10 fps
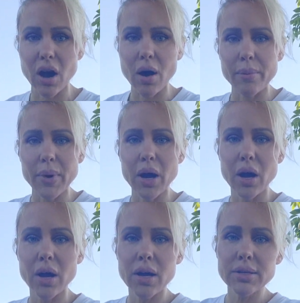some
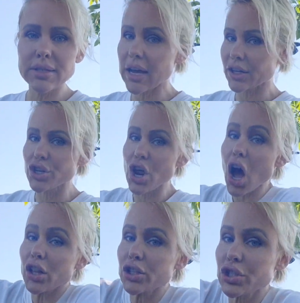
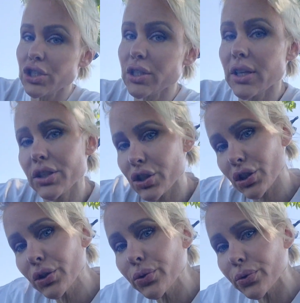technology that's
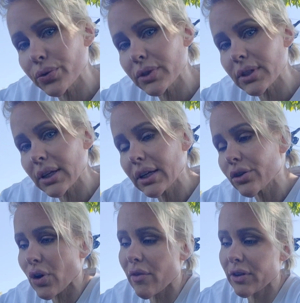used in
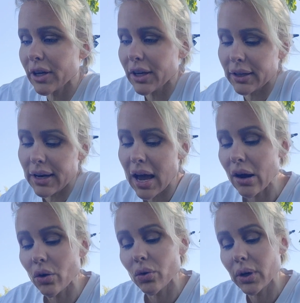trafficking
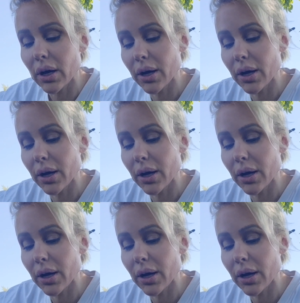now.